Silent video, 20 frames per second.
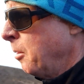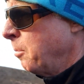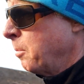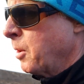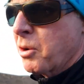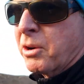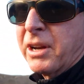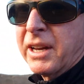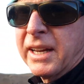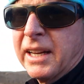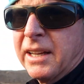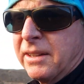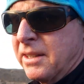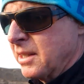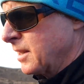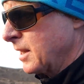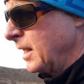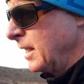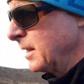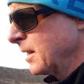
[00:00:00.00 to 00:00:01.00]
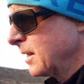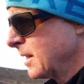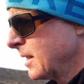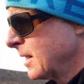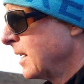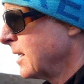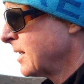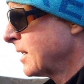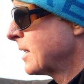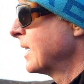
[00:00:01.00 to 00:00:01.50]
blocking out the
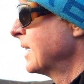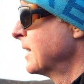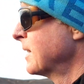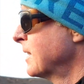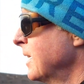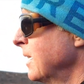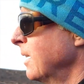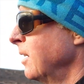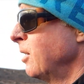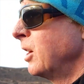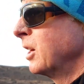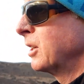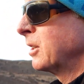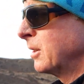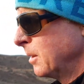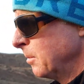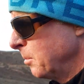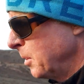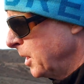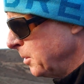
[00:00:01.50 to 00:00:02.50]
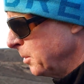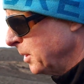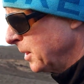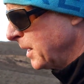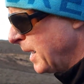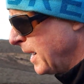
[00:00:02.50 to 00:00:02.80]
sunset light at the moment.